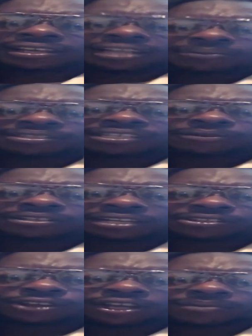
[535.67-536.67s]
Let me see what y'all
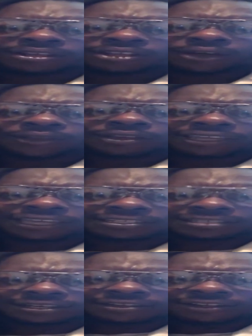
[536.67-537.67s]
talking about though. We're gonna get
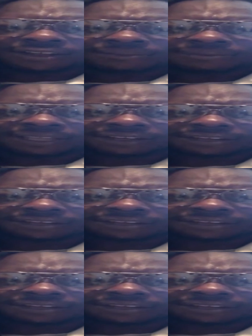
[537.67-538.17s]
to the um thing